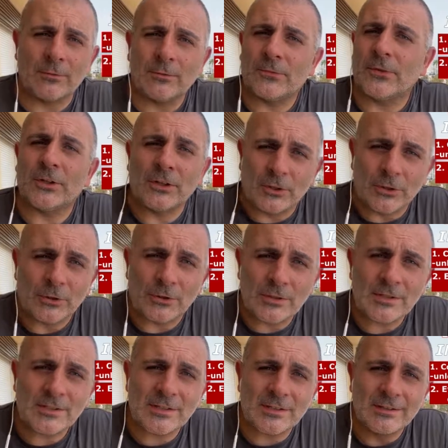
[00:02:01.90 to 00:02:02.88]
for
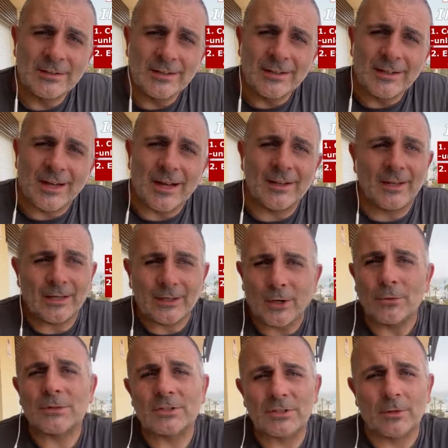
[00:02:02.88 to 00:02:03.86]
years, and they
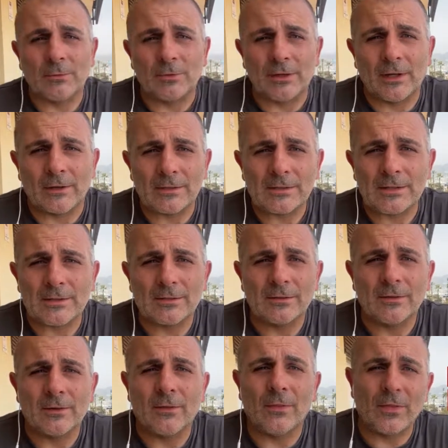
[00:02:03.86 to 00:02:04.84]
go to someone else,
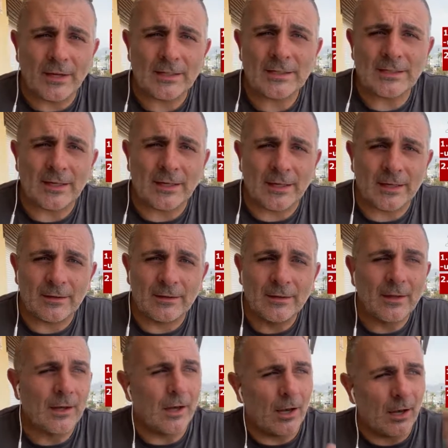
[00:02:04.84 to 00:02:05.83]
they say it,
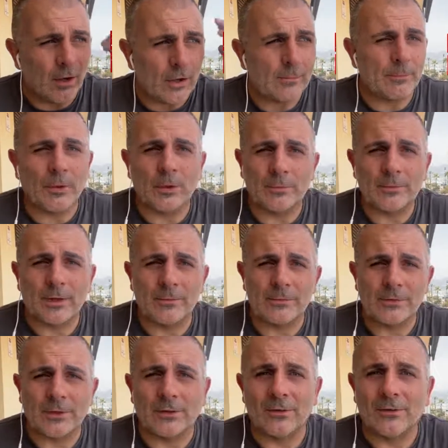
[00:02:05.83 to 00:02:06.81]
a light bulb
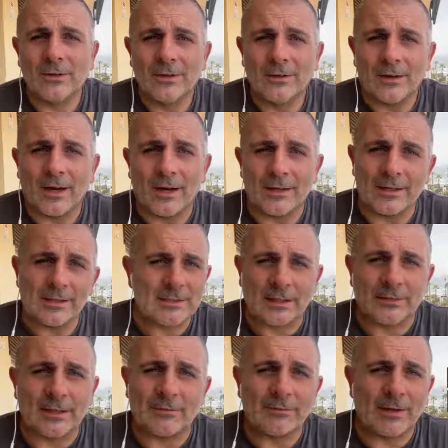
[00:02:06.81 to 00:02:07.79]
comes on, and it's
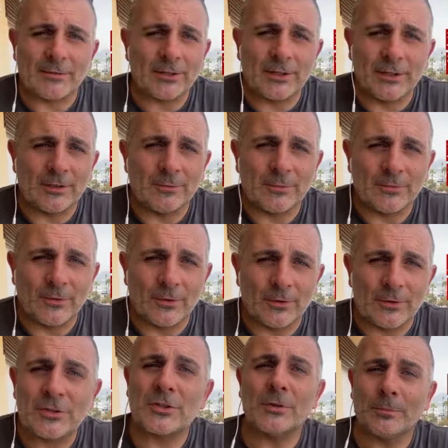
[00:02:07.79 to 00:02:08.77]
like they've never heard it before.
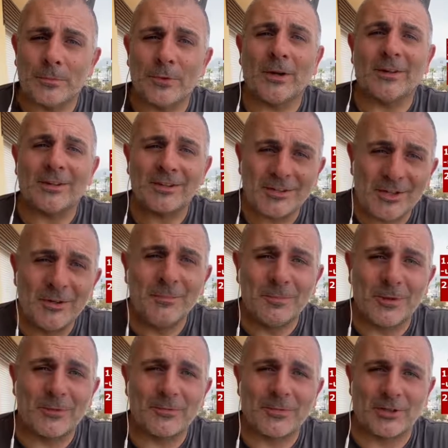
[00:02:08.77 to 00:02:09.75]
Super,
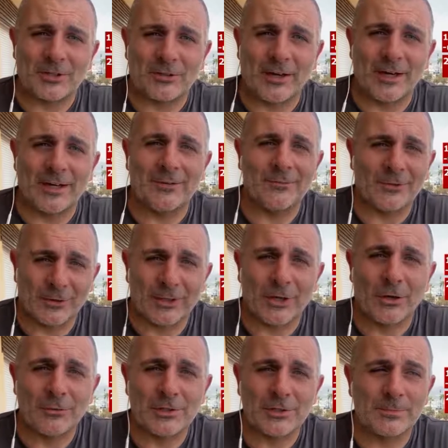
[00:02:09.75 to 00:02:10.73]
super frustrating for a
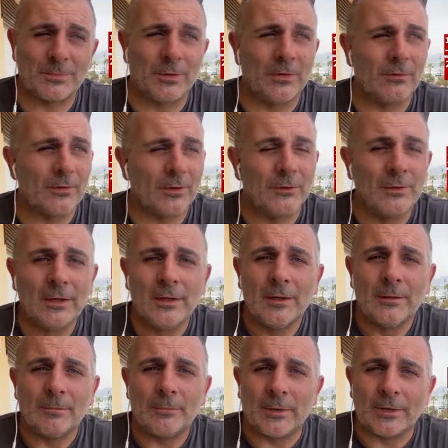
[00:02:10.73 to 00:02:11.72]
coach's point of view,
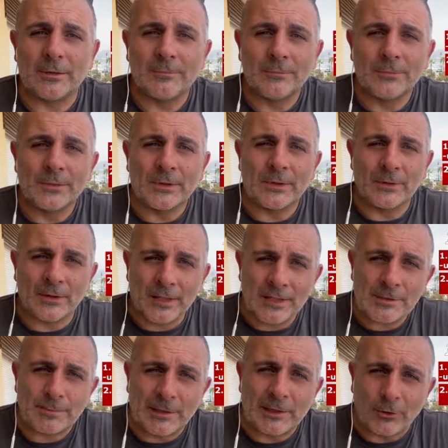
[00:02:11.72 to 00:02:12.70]
but you know, that's
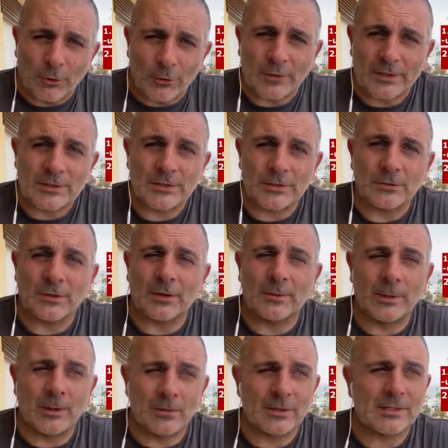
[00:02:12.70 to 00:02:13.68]
being honest. You've got to
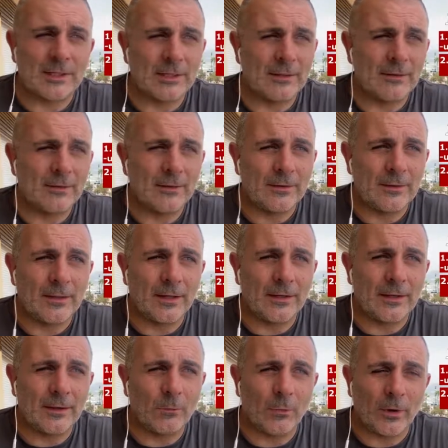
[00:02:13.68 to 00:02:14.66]
be honest that
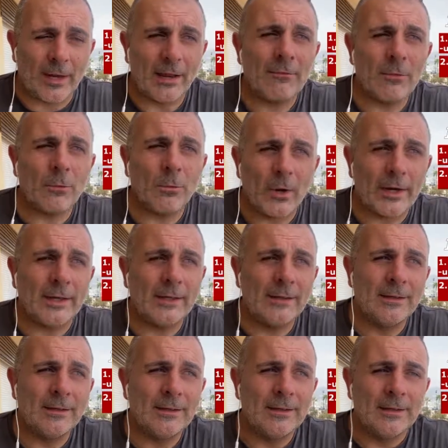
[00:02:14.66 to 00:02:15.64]
whatever way
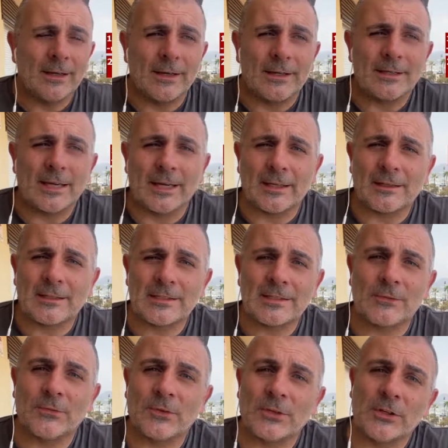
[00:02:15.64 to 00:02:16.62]
it takes
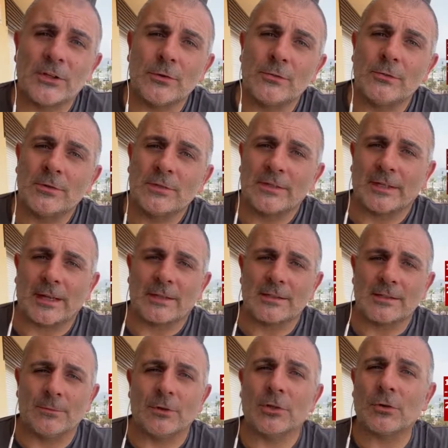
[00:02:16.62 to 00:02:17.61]
for you to get
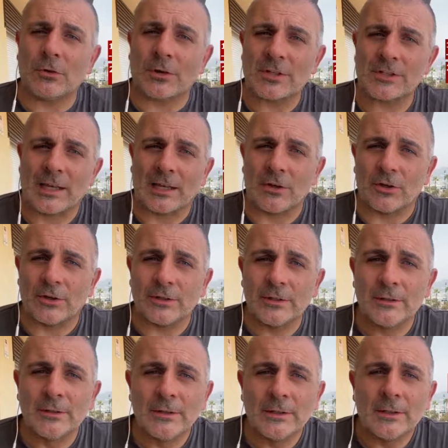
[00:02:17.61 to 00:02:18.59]
someone across that line,
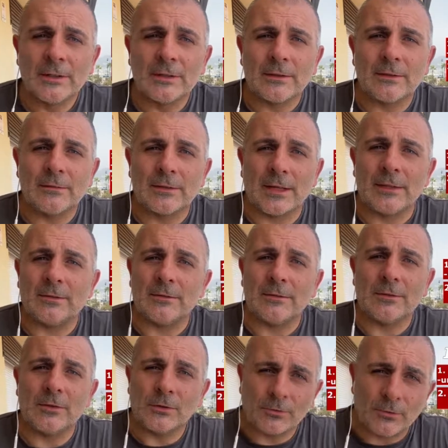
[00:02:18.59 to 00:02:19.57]
then
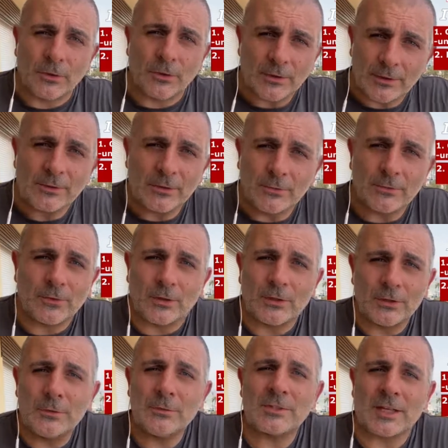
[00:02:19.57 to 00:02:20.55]
you've got to
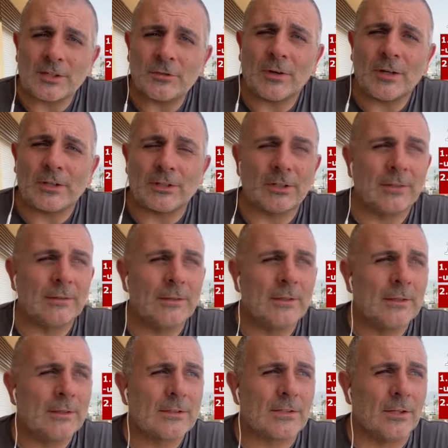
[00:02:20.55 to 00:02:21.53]
use that strategy.
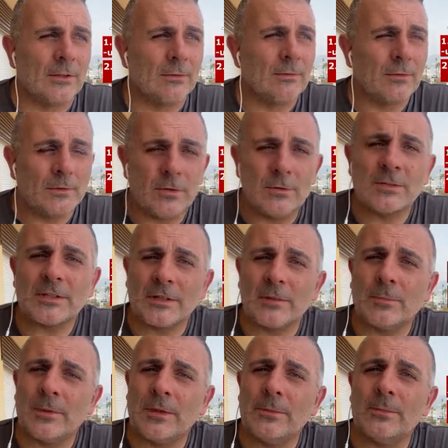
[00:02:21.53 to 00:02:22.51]
So using other
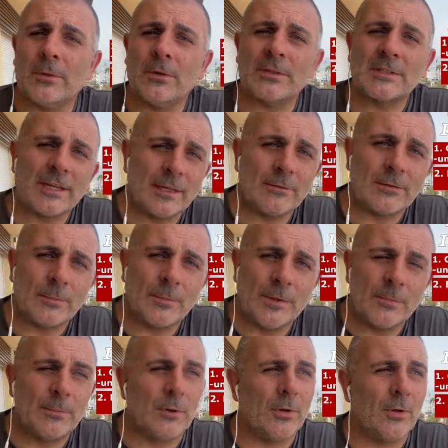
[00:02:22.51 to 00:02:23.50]
people, taking them to
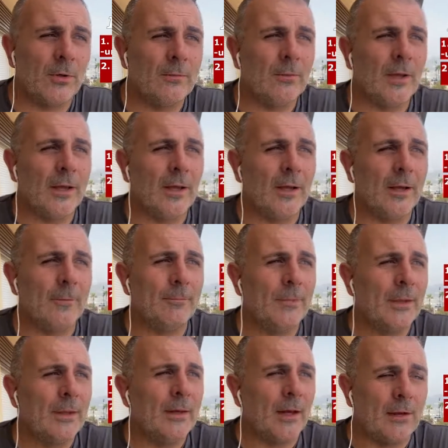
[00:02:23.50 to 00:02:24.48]
people, and
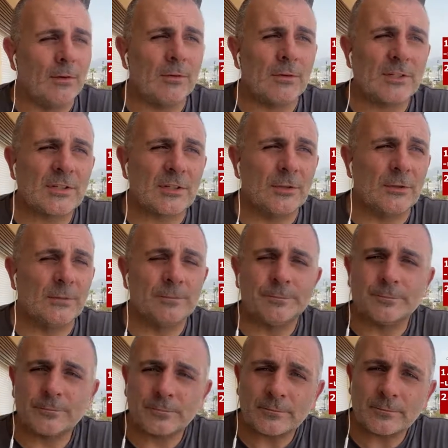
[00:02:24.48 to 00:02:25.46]
also
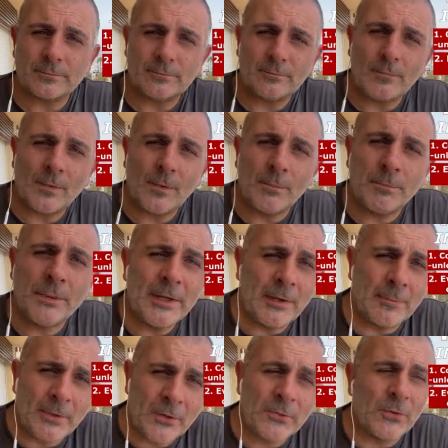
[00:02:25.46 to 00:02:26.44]
being in
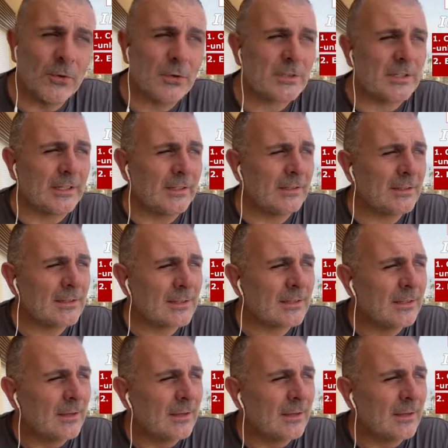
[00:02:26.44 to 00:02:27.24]
my 40s,